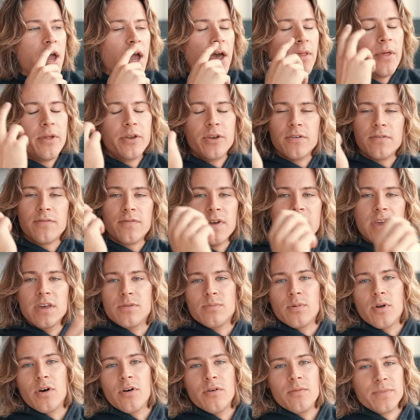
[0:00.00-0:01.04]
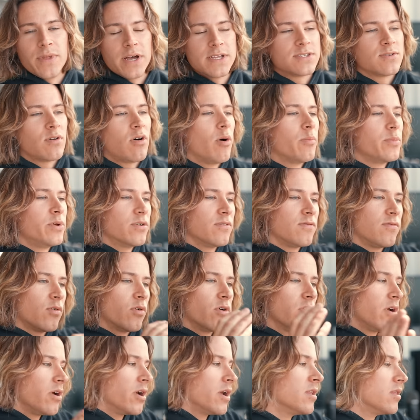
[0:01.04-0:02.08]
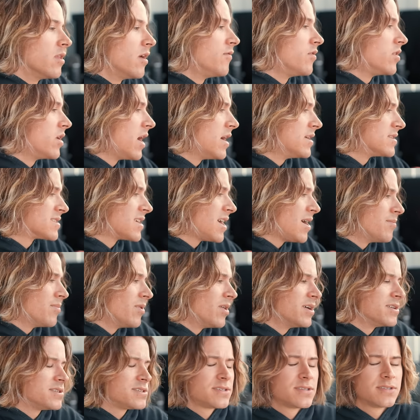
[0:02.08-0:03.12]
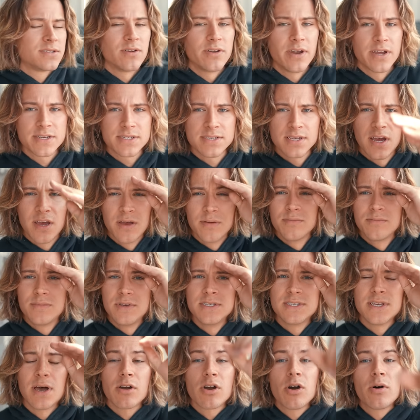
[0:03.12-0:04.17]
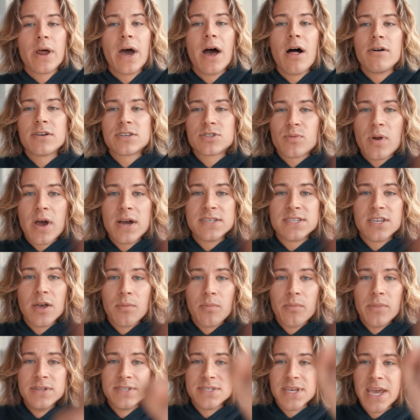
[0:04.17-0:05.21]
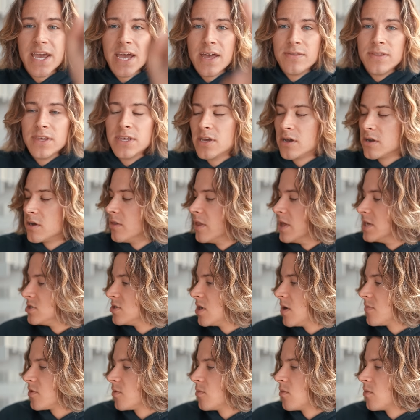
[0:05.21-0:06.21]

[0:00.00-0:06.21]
And then your faith, bro. That's all I'm here for. All right. Love you guys. God bless. Till next time. Peace out. Code Alex Ryse Supplements and the YoungLA Drop